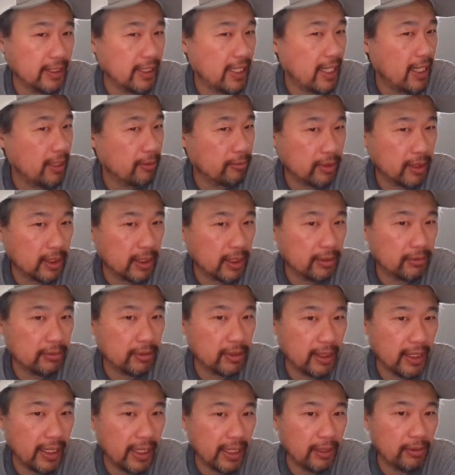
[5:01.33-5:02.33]
could not really
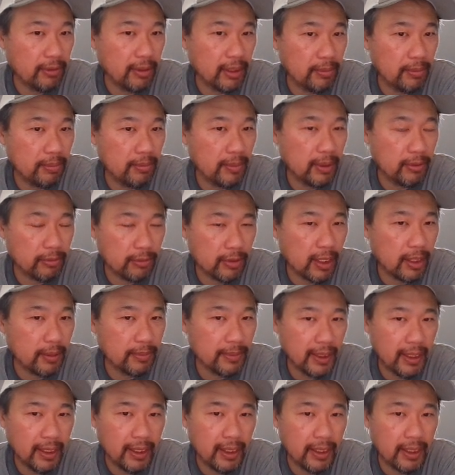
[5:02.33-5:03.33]
relate with Mitt
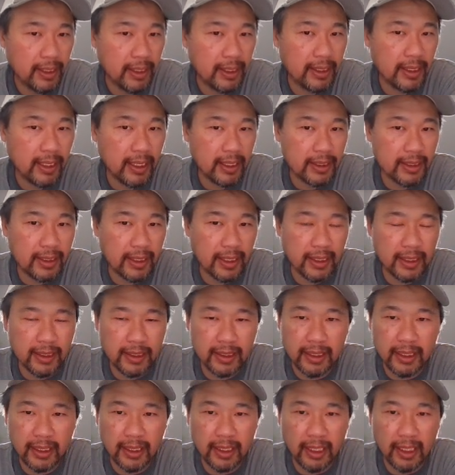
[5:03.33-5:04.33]
Romney in that
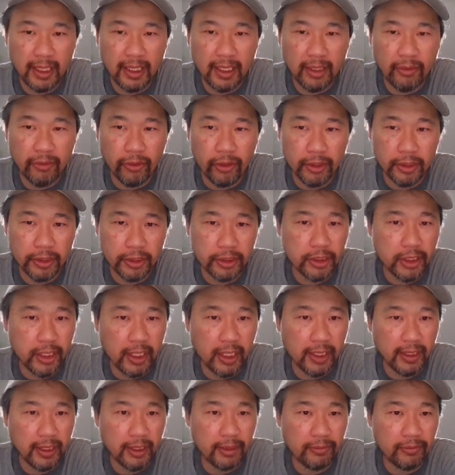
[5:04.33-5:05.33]
sense, or
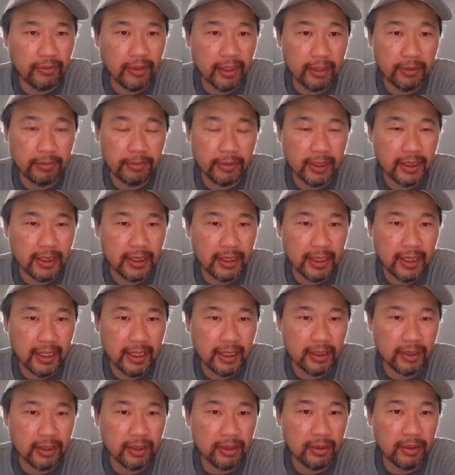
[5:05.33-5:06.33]
saw him very
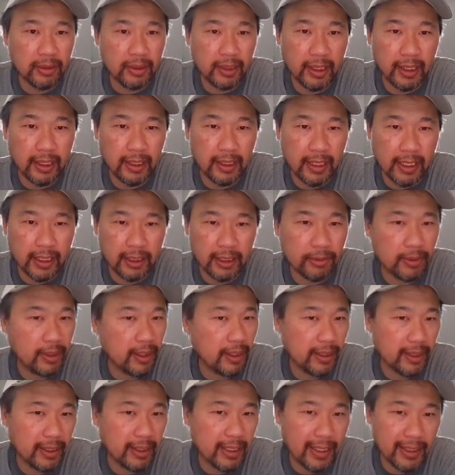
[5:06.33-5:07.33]
presidential. And that's
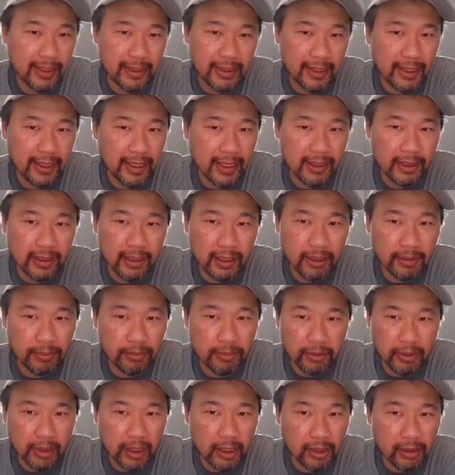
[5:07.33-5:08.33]
where I kind of saw
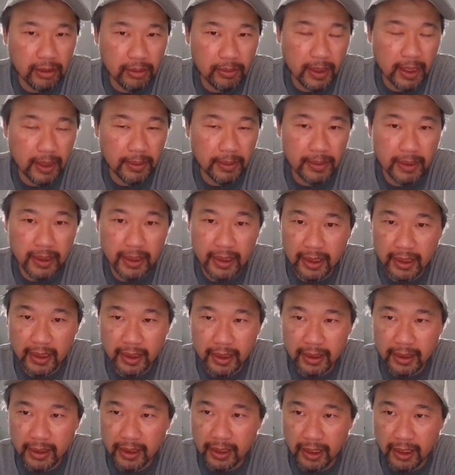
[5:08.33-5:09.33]
Barack Obama.
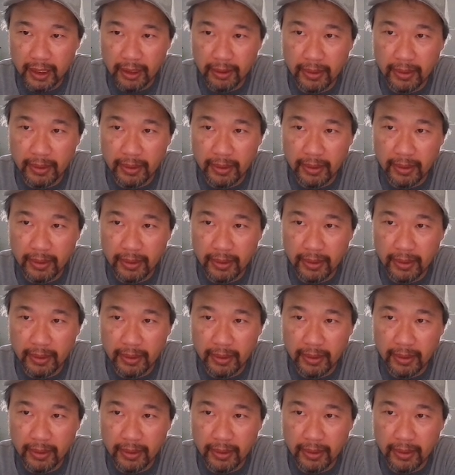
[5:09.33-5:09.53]
You